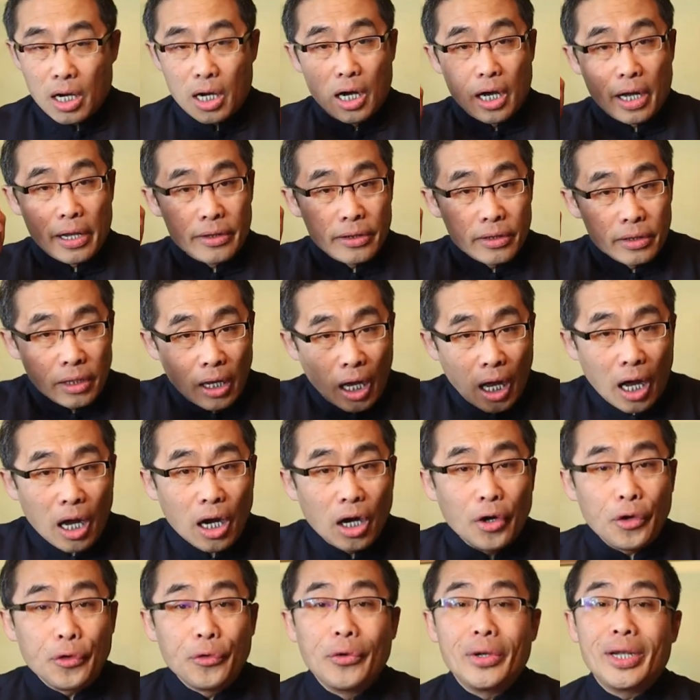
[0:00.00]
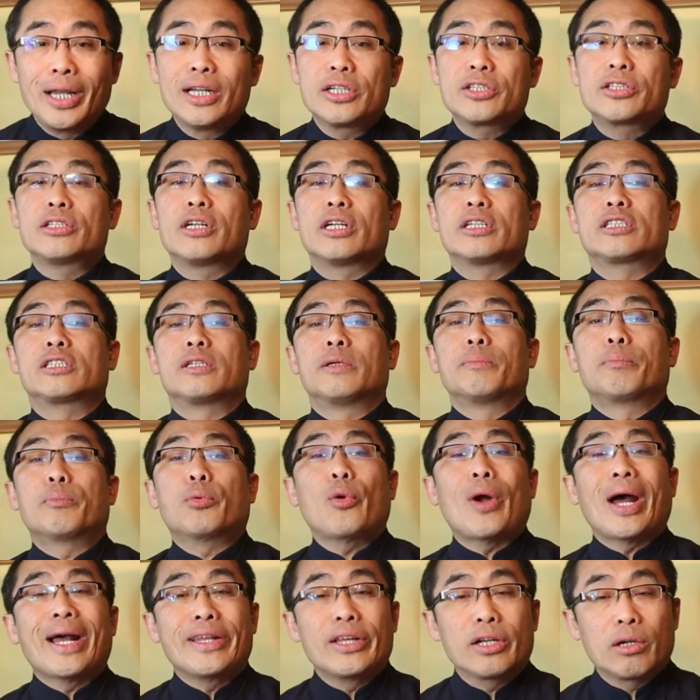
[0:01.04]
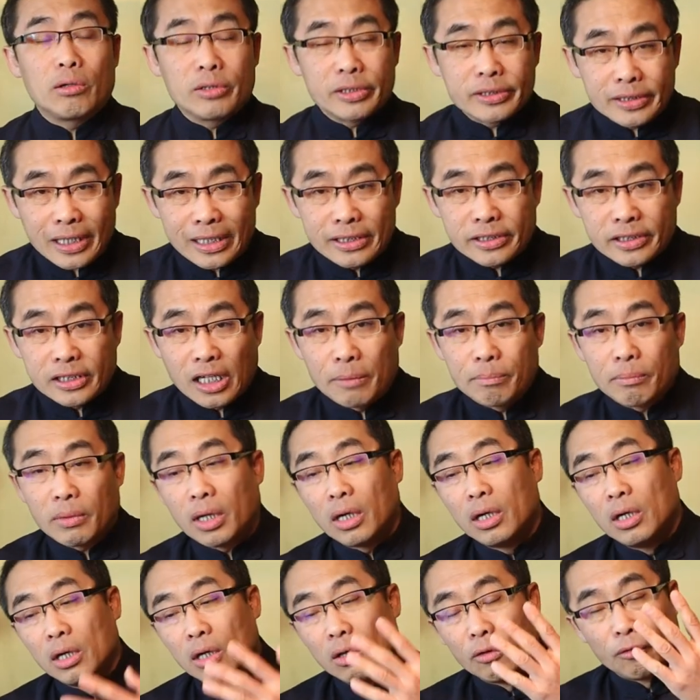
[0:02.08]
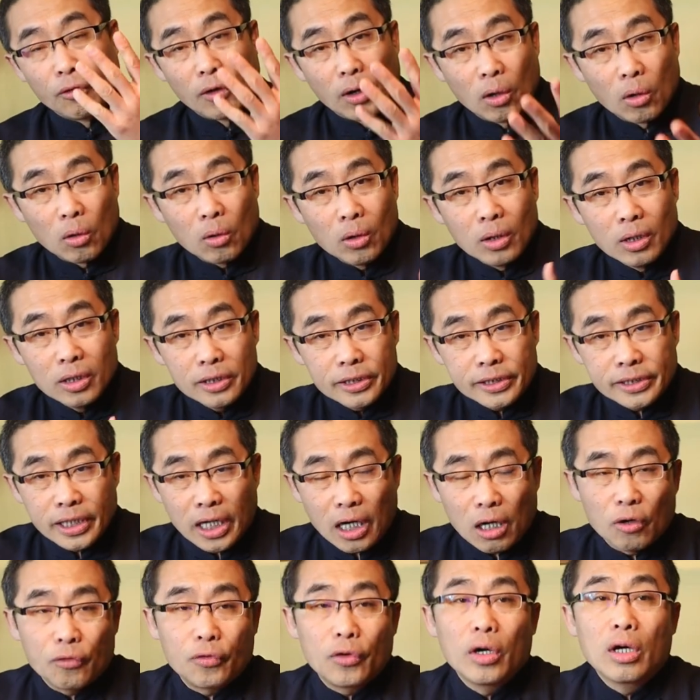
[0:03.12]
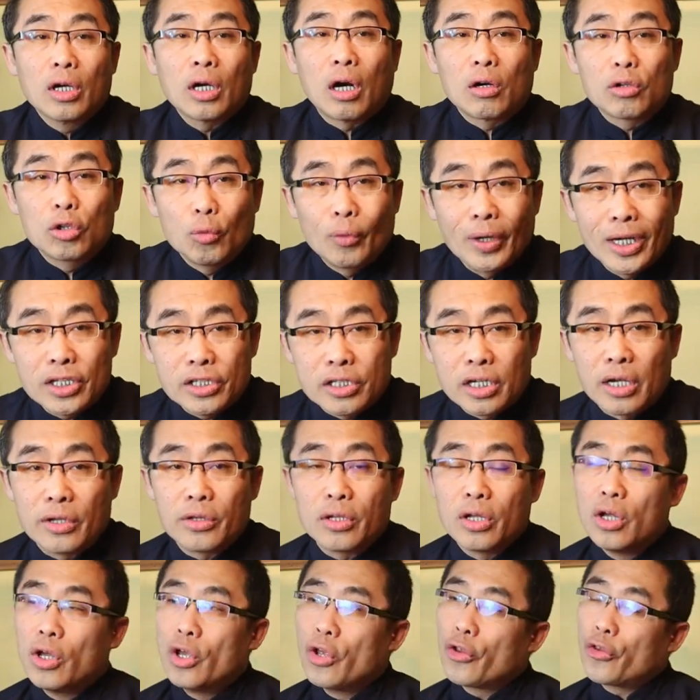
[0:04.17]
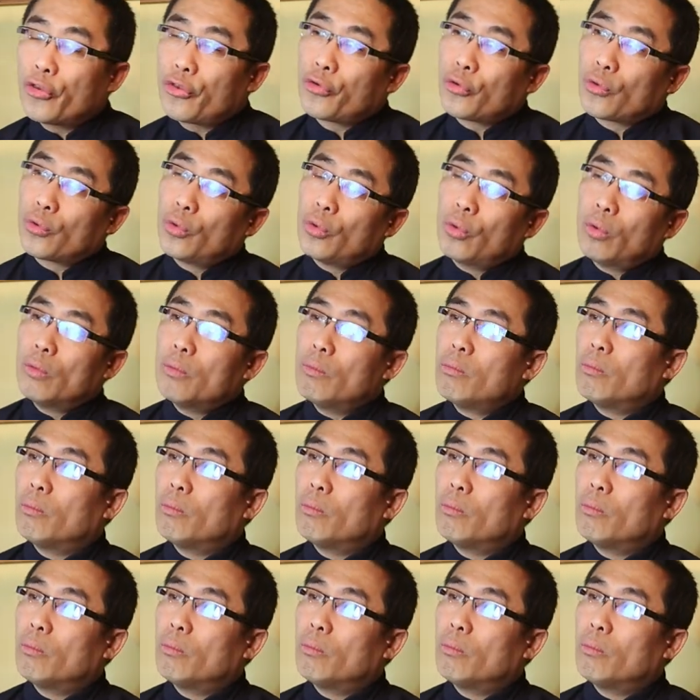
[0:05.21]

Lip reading: a non-religious practical system for self-cultivation through